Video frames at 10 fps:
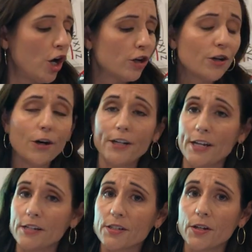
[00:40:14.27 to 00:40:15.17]

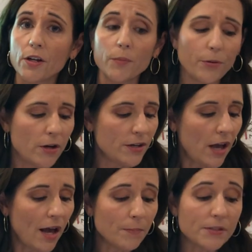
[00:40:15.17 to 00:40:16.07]
couldn't put
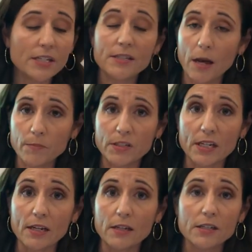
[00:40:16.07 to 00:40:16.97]
Humpty
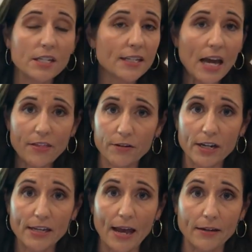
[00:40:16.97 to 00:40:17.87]
Dumpty together
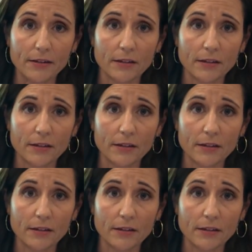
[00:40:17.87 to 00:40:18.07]
again.